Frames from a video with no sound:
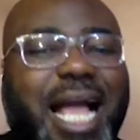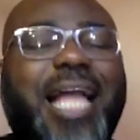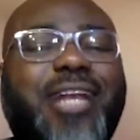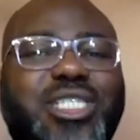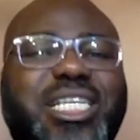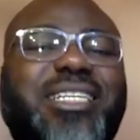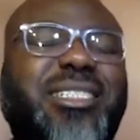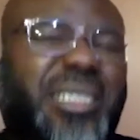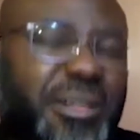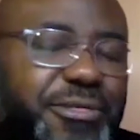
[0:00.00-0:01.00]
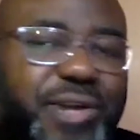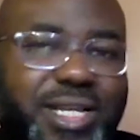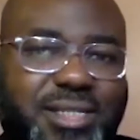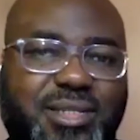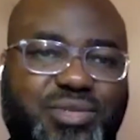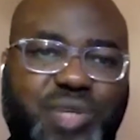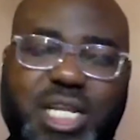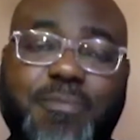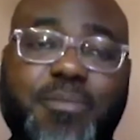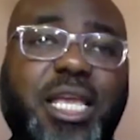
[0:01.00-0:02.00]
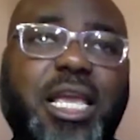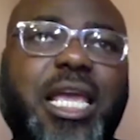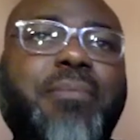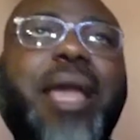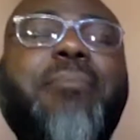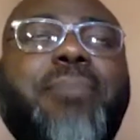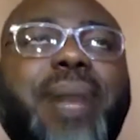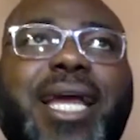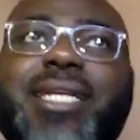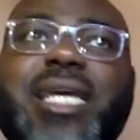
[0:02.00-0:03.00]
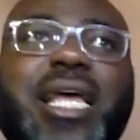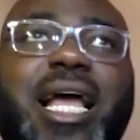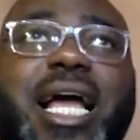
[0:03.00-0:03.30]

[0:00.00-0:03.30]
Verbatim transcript: And those are the differences, really, in my mind.